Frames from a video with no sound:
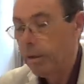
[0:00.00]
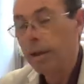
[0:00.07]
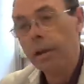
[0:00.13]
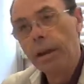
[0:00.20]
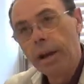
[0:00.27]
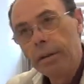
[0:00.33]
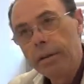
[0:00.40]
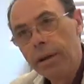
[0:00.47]
the
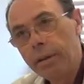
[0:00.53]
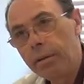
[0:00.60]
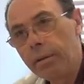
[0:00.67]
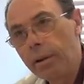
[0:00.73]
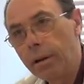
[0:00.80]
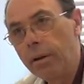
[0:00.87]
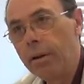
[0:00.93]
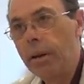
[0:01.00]

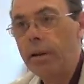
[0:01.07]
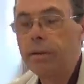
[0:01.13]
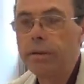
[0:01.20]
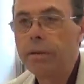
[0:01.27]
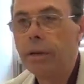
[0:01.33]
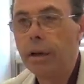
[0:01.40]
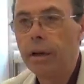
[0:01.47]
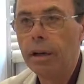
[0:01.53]

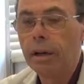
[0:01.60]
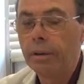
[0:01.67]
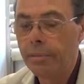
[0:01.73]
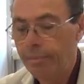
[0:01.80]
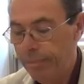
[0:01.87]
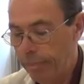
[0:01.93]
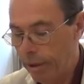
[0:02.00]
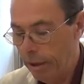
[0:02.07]

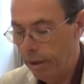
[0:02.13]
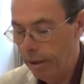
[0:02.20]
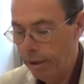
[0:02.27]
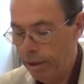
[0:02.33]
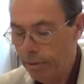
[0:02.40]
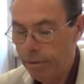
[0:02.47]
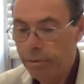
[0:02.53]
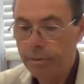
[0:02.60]
1930s,
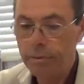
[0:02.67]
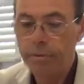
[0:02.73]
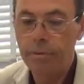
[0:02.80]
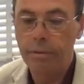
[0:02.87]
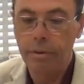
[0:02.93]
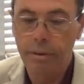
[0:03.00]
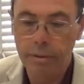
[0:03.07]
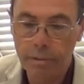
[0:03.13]
and
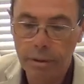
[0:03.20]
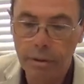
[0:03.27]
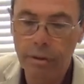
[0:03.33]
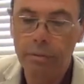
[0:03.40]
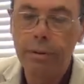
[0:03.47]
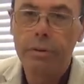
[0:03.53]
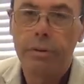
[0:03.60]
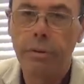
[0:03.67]

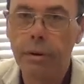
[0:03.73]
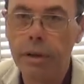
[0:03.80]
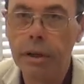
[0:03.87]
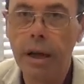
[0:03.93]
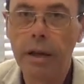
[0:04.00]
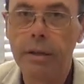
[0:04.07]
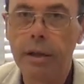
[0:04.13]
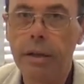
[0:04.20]
always
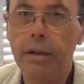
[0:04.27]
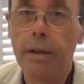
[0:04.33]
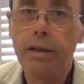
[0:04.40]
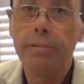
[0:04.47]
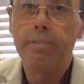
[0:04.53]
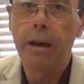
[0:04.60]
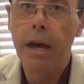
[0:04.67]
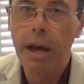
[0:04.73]
orienting
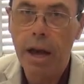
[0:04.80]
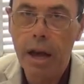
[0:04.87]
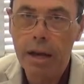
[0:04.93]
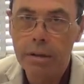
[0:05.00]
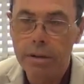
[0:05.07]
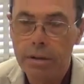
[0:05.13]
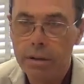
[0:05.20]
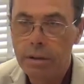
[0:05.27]
these
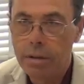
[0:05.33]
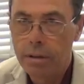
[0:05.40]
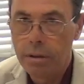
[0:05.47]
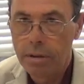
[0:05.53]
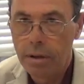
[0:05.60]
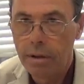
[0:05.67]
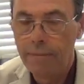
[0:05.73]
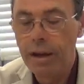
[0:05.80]
past
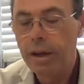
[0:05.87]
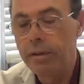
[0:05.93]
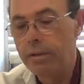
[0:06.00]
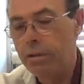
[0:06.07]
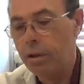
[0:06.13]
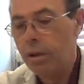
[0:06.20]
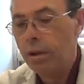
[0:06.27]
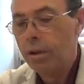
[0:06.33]

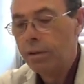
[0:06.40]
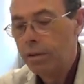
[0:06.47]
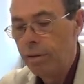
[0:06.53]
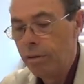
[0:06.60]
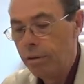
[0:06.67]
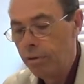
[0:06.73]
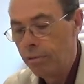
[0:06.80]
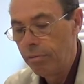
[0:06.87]
events
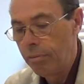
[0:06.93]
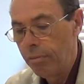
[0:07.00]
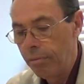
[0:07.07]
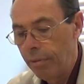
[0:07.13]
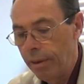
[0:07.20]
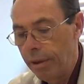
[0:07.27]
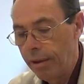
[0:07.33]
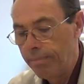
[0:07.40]
to
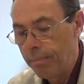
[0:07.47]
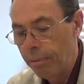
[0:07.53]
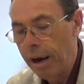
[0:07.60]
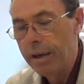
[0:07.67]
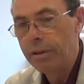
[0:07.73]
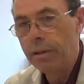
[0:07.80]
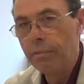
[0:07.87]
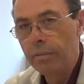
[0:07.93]
the
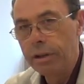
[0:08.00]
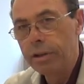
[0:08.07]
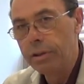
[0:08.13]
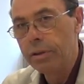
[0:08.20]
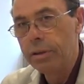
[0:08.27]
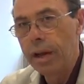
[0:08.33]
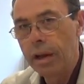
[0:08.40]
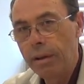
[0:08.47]
present, which
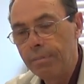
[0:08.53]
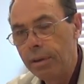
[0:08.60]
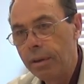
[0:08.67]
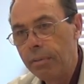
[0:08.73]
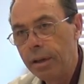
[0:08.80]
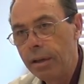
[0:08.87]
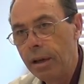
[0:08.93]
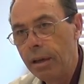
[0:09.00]
is set up at
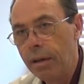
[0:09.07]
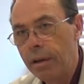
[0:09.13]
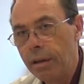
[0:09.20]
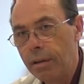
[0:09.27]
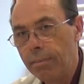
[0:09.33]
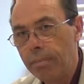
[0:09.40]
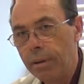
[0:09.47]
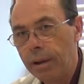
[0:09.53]
the beginning of the